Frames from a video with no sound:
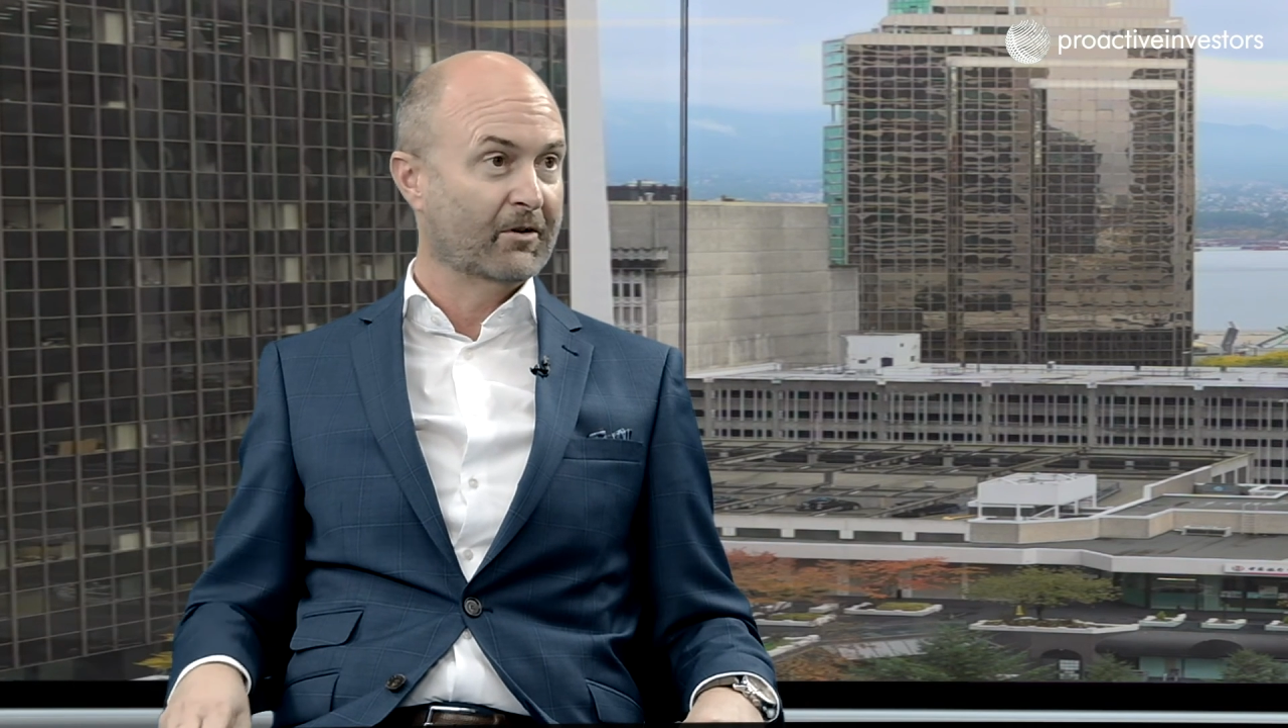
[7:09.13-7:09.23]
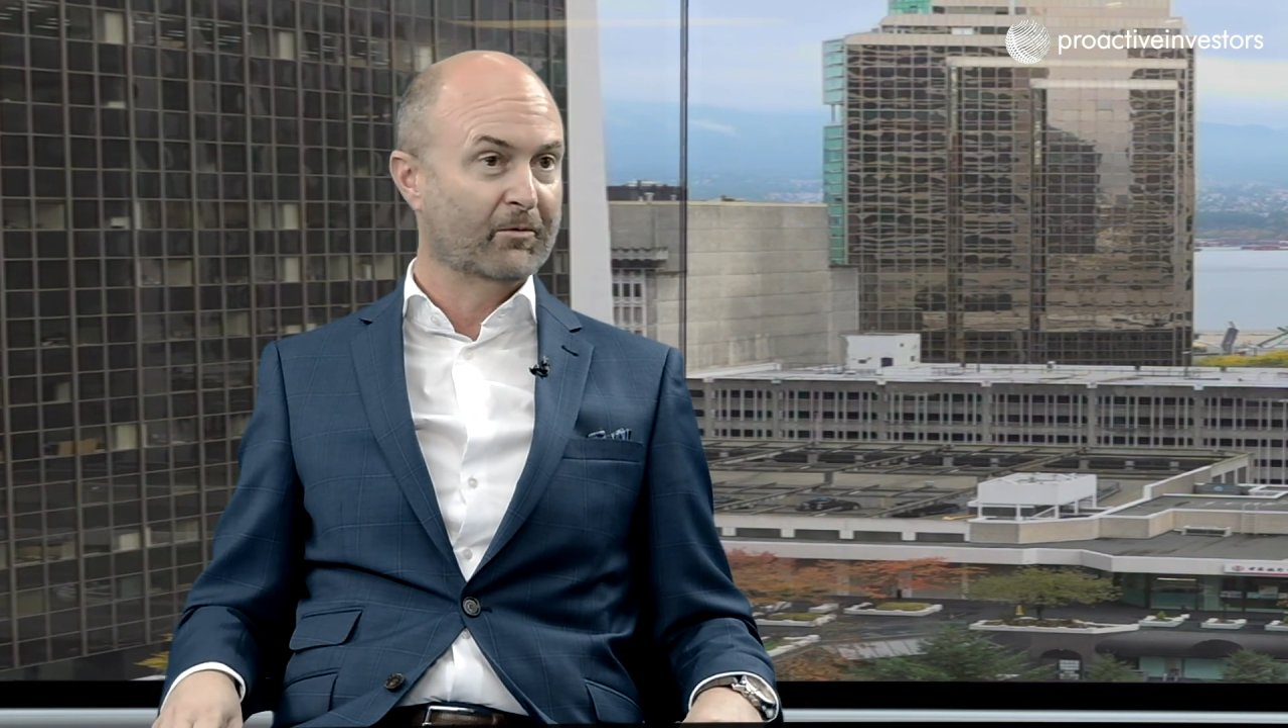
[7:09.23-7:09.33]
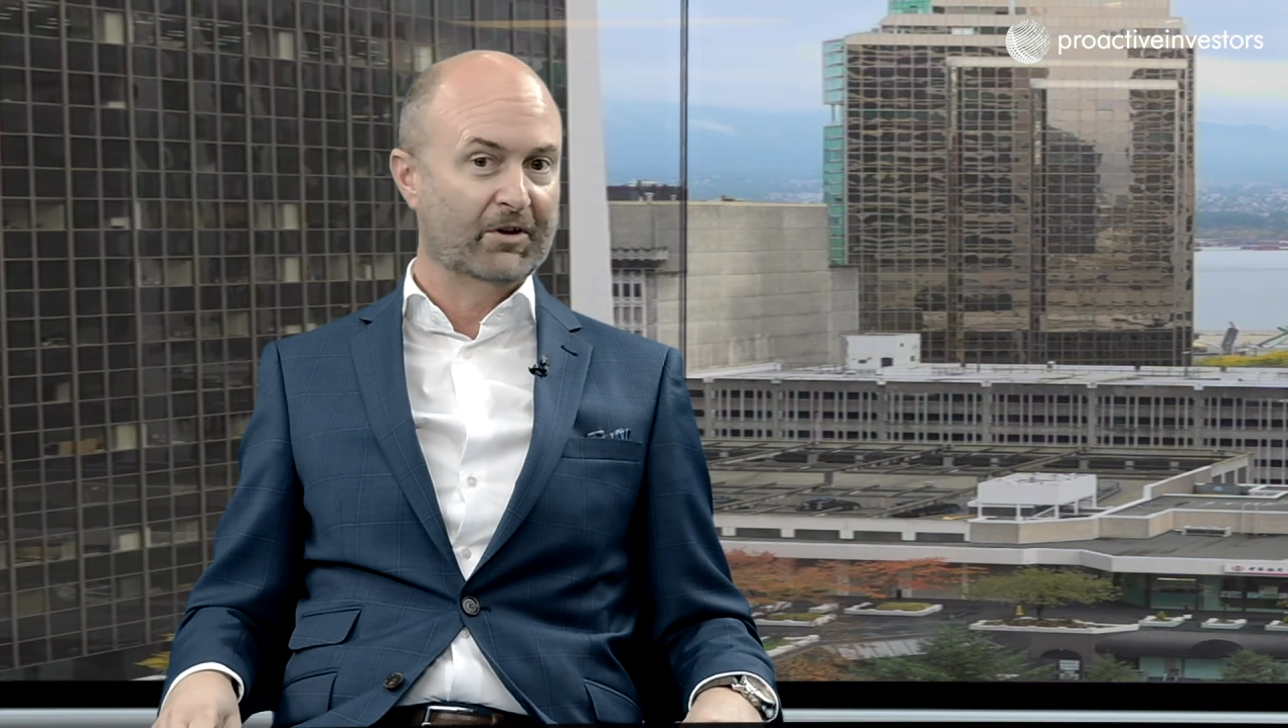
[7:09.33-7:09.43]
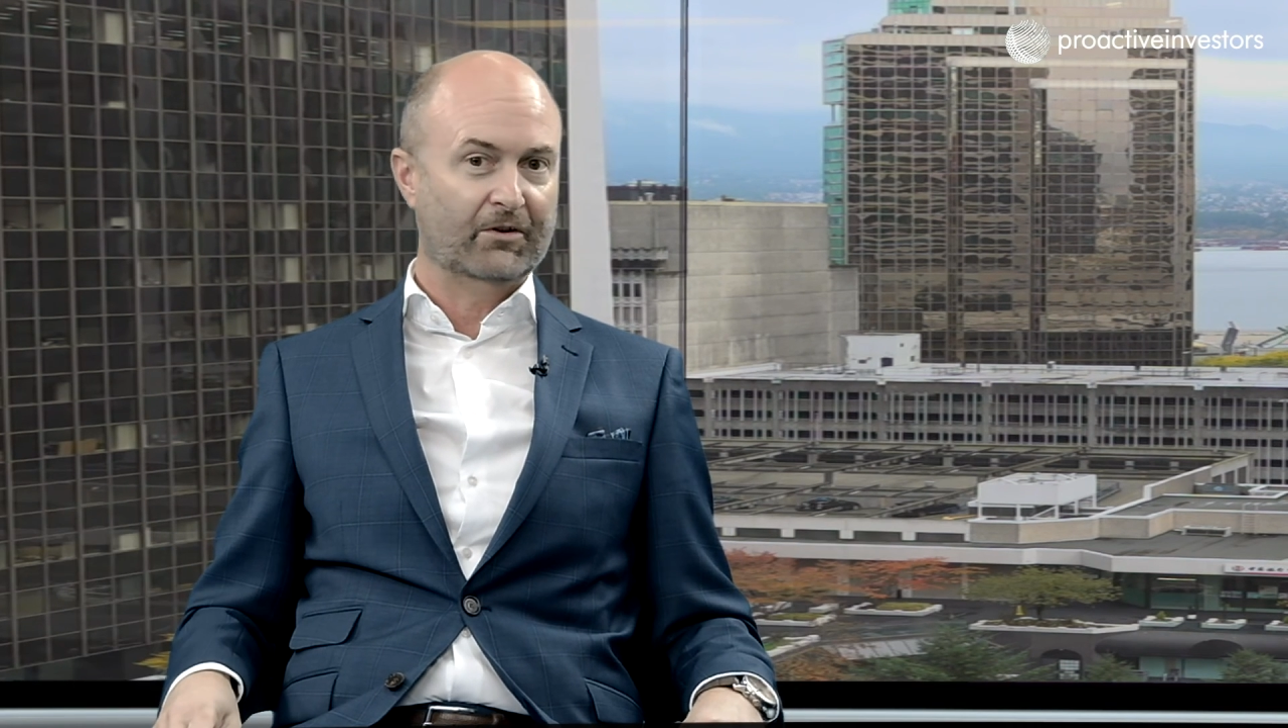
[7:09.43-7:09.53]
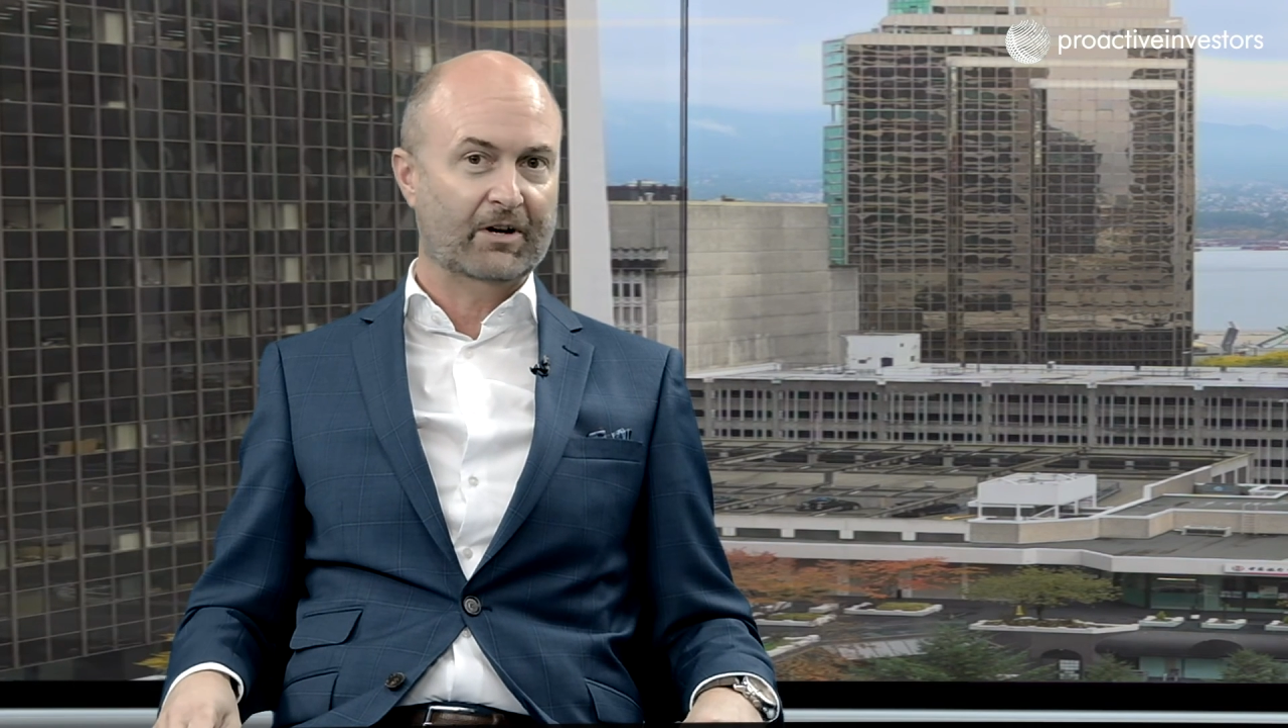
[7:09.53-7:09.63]
and
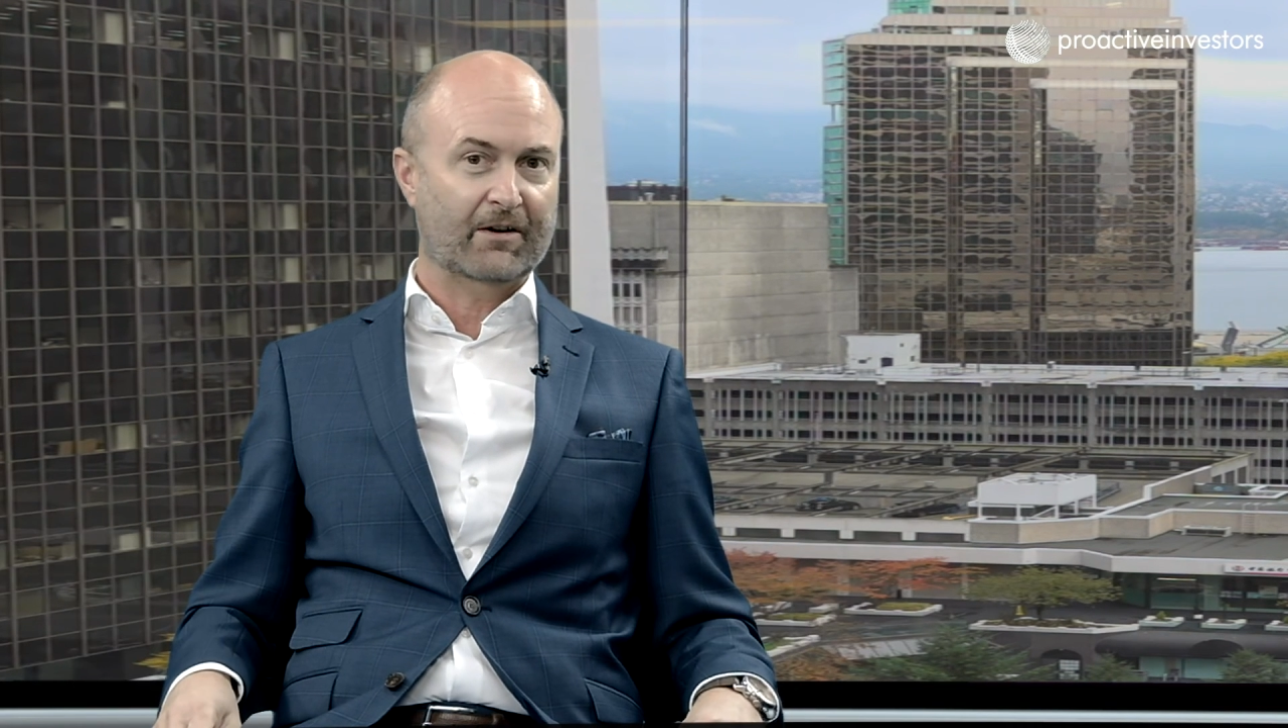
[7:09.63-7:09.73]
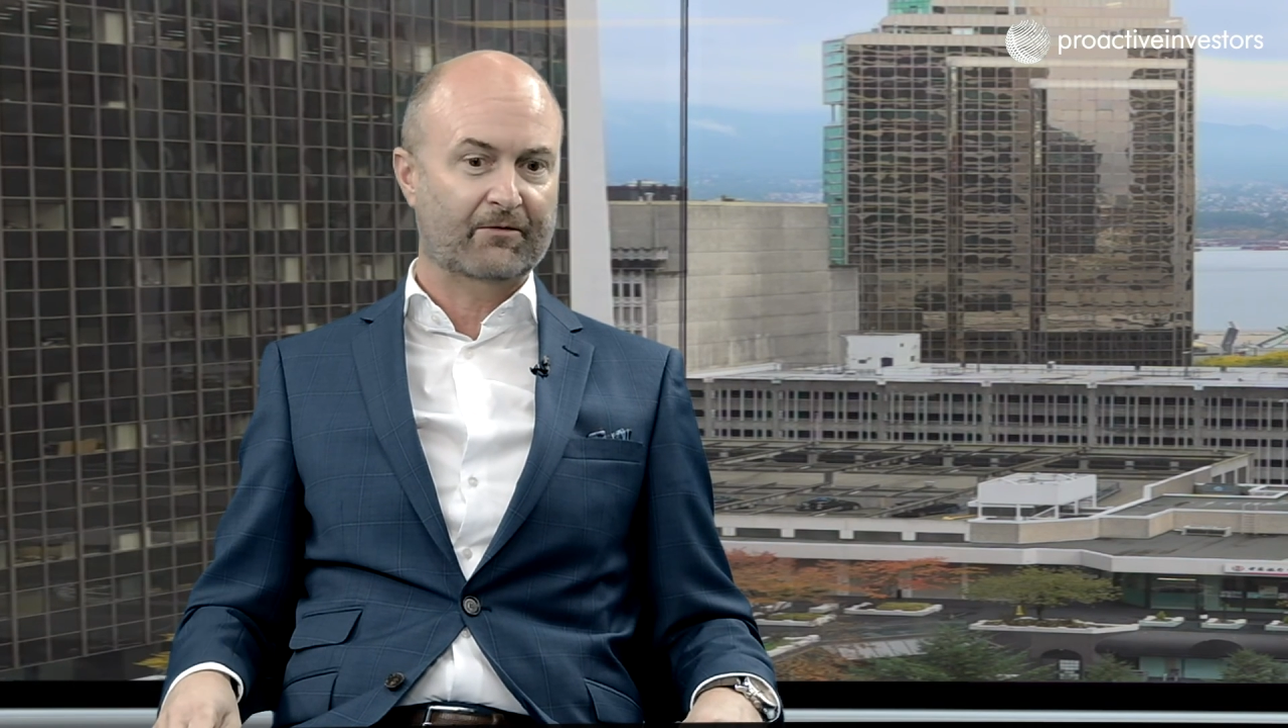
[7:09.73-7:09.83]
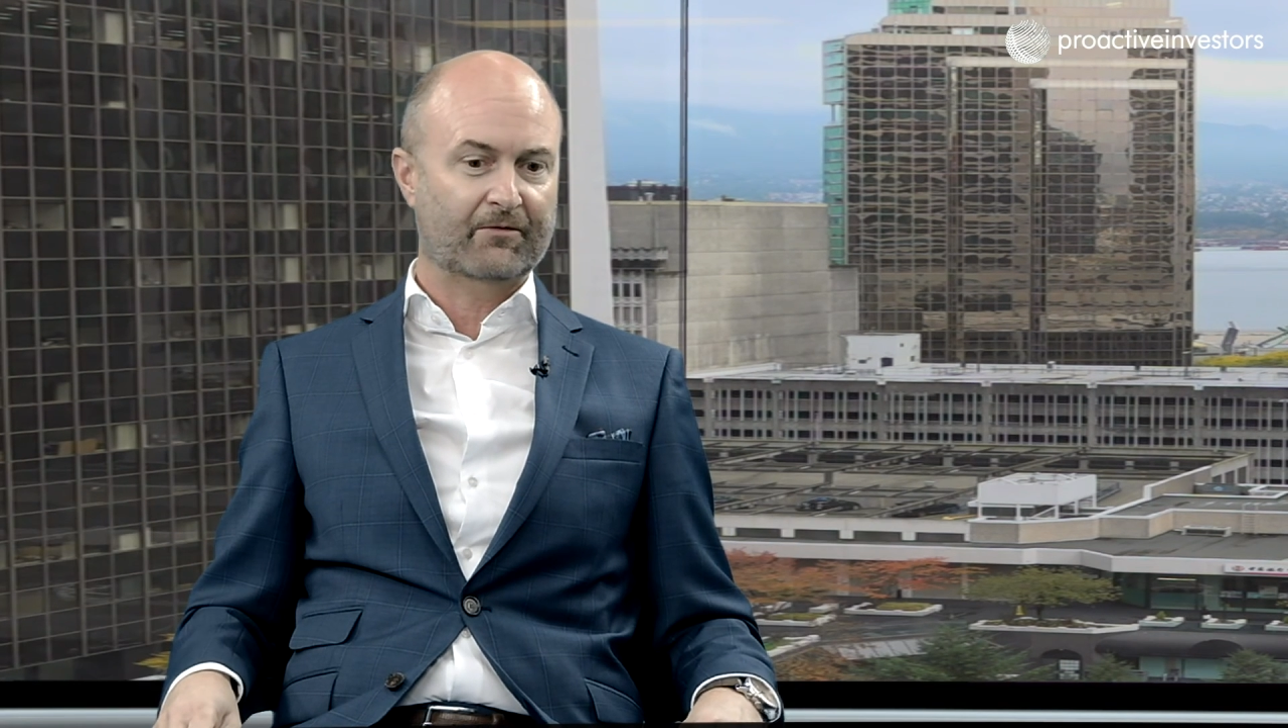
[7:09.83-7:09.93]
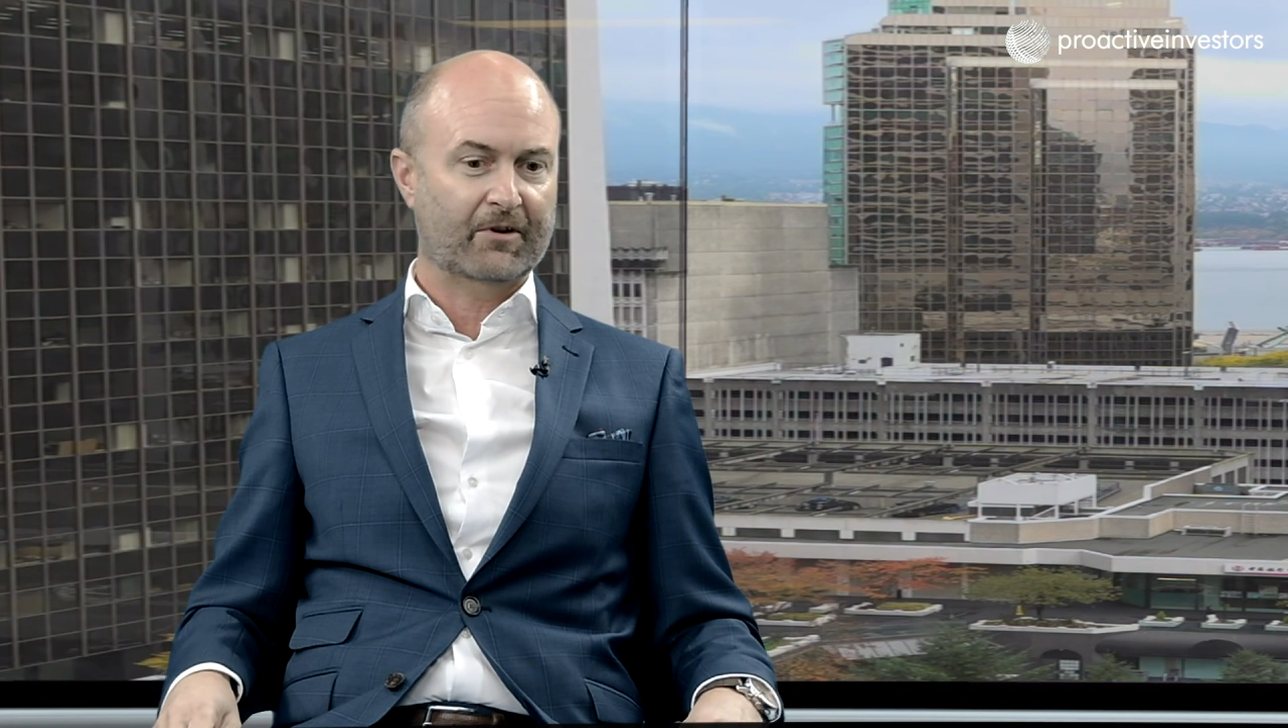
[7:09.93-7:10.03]
we do have